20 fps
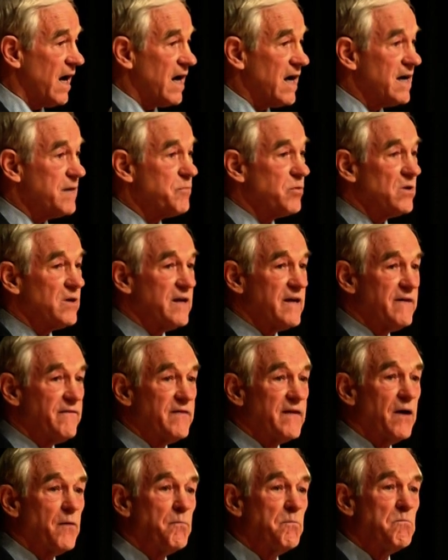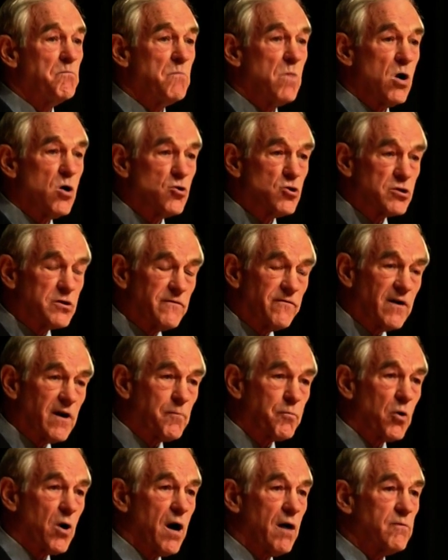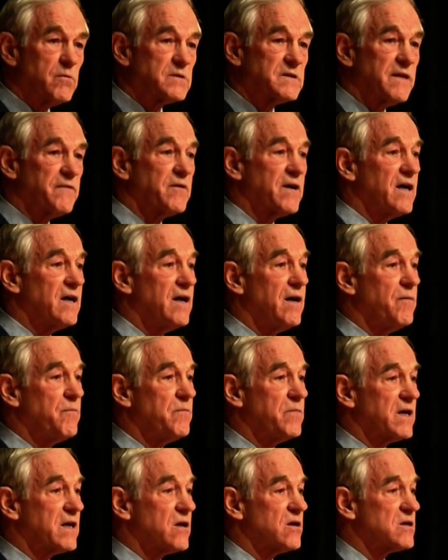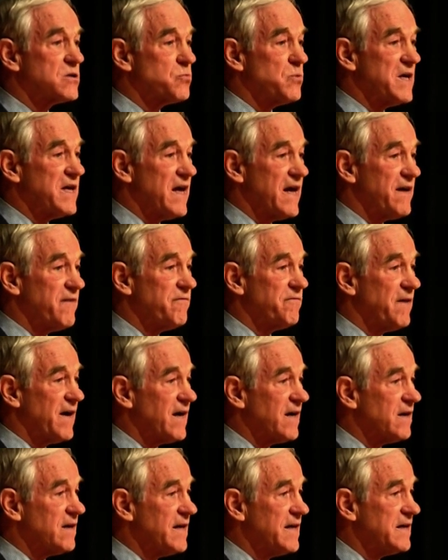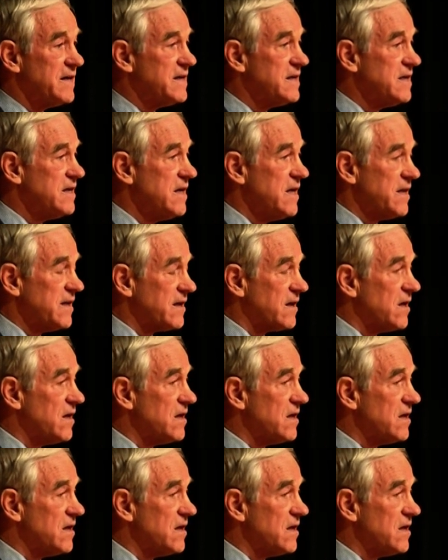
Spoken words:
I believe that most of our problems have come because we have violated the